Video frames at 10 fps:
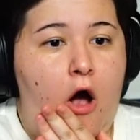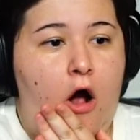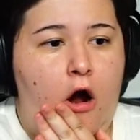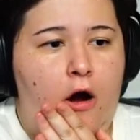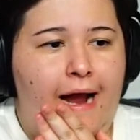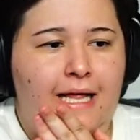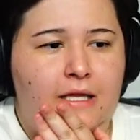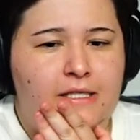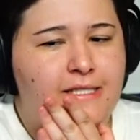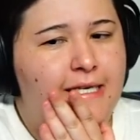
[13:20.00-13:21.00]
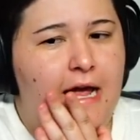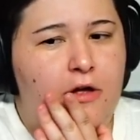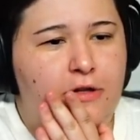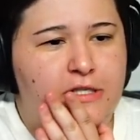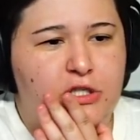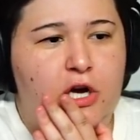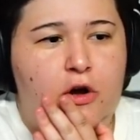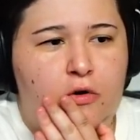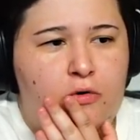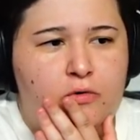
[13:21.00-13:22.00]
All right, let's see how this
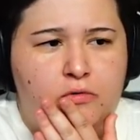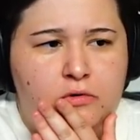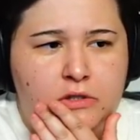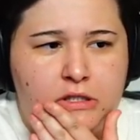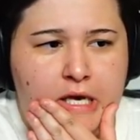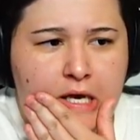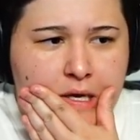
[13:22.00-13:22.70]
goes.